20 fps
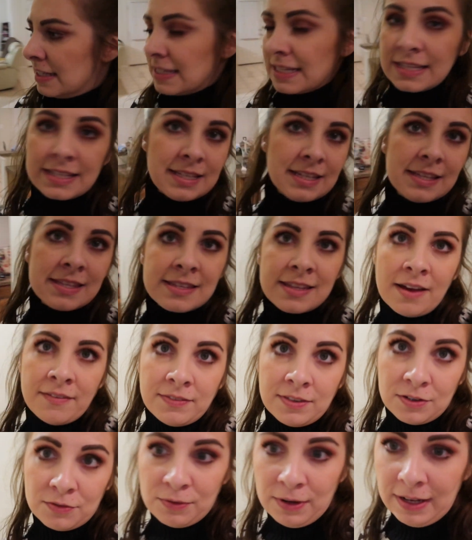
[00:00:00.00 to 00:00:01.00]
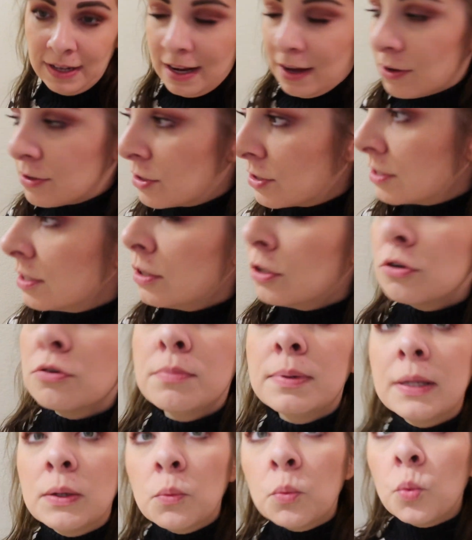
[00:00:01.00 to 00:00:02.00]
67 right now. So it's a little
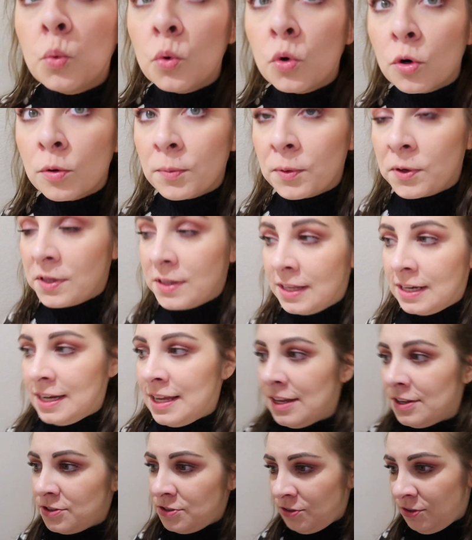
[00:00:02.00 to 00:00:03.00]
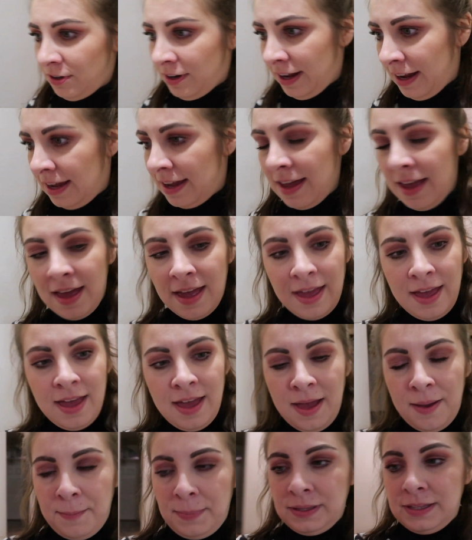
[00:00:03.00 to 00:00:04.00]
bit warmer than yesterday.
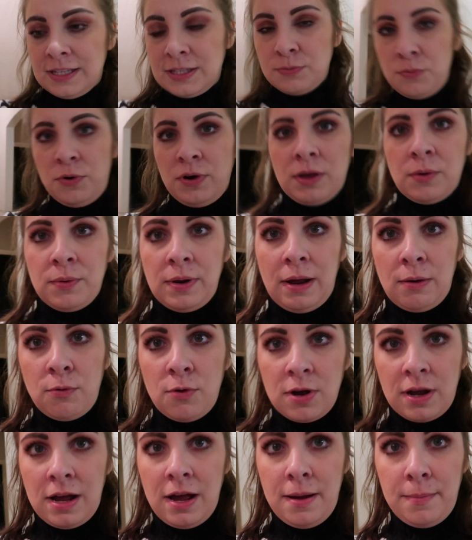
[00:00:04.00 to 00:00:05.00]
But this morning when I woke